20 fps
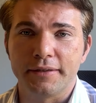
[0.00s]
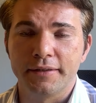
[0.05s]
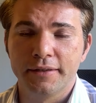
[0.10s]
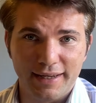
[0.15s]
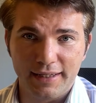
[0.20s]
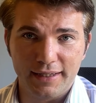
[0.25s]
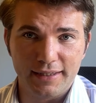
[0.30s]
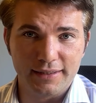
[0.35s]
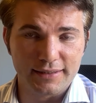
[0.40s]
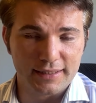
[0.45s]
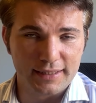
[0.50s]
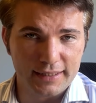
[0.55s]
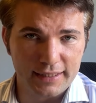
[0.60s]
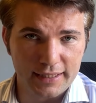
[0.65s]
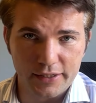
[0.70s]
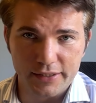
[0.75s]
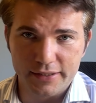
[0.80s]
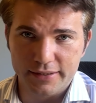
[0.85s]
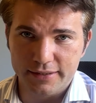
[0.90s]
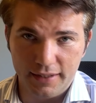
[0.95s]
I think there's a
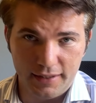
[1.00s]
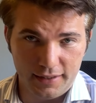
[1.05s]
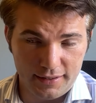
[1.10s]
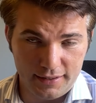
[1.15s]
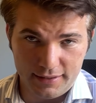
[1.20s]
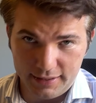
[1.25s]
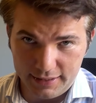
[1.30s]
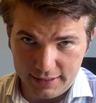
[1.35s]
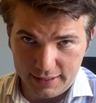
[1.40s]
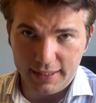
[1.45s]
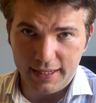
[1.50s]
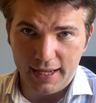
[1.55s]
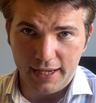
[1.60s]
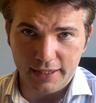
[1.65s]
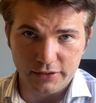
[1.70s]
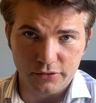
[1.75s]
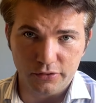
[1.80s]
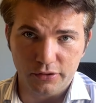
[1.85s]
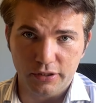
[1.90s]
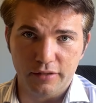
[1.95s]
clear
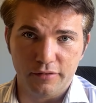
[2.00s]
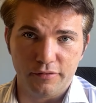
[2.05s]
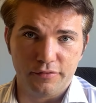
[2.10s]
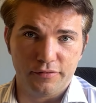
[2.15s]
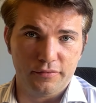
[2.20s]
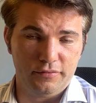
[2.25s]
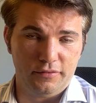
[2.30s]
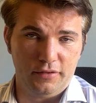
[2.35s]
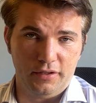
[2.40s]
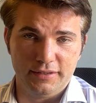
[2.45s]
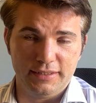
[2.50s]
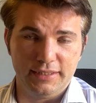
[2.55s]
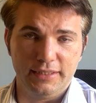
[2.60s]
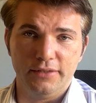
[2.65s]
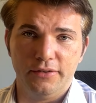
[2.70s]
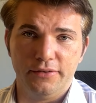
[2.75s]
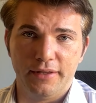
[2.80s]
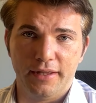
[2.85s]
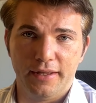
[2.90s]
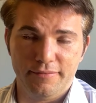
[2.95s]
case study of
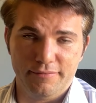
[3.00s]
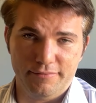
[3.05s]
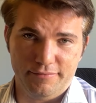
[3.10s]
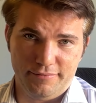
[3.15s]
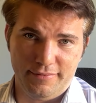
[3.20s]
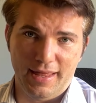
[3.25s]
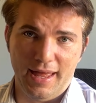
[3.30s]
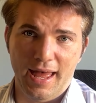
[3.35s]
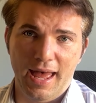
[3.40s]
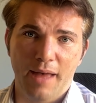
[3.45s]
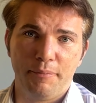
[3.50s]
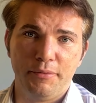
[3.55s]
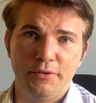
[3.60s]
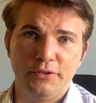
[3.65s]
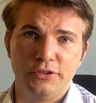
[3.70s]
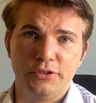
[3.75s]
deal that happened.